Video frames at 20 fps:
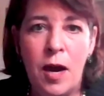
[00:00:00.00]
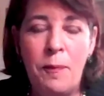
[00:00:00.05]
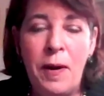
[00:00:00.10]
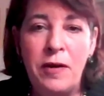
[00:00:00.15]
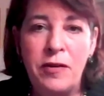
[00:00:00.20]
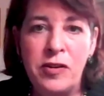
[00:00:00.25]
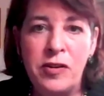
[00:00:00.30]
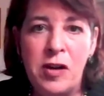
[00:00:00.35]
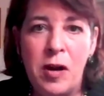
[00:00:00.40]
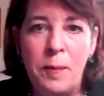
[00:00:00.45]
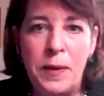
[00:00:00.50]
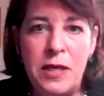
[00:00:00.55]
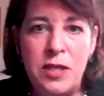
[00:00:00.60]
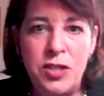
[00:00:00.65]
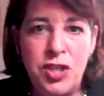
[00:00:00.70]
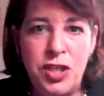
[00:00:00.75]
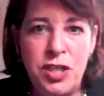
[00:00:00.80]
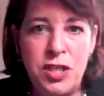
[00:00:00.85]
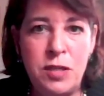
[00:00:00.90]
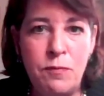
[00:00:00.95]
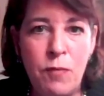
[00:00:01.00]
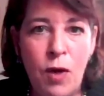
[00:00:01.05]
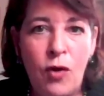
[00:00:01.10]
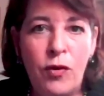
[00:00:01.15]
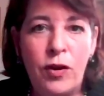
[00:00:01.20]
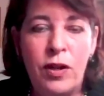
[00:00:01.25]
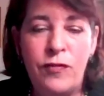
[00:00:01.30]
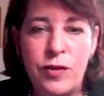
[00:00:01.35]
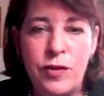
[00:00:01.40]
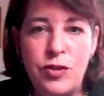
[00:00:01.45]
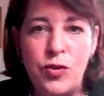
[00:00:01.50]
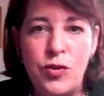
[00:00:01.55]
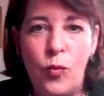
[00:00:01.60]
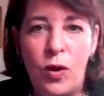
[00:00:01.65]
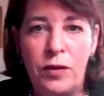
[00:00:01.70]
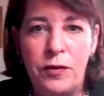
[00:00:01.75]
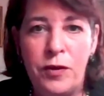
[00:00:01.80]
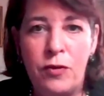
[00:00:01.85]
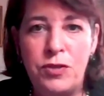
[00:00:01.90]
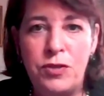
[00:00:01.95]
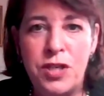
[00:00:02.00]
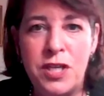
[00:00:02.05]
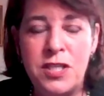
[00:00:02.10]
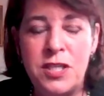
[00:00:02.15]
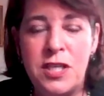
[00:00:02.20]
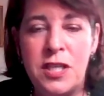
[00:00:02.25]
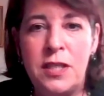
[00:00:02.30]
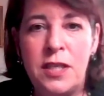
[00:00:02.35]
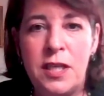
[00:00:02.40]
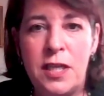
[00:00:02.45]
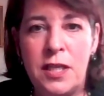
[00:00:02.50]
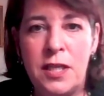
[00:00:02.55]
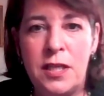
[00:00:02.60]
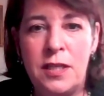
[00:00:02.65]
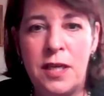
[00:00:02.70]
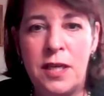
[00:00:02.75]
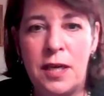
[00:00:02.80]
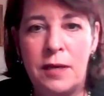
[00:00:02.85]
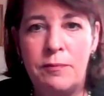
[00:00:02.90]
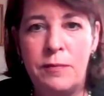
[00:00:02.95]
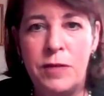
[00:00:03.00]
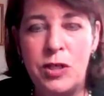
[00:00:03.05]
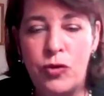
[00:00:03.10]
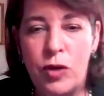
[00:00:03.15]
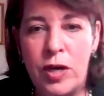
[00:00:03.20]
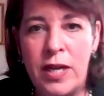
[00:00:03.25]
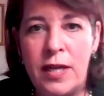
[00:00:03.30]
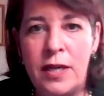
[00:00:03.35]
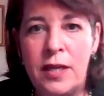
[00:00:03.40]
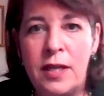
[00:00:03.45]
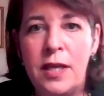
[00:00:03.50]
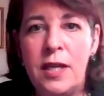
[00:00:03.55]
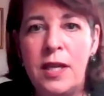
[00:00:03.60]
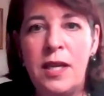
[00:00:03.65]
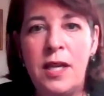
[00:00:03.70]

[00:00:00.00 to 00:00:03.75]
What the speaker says: partner company, GT Motive, as you well know, Jason, in Madrid,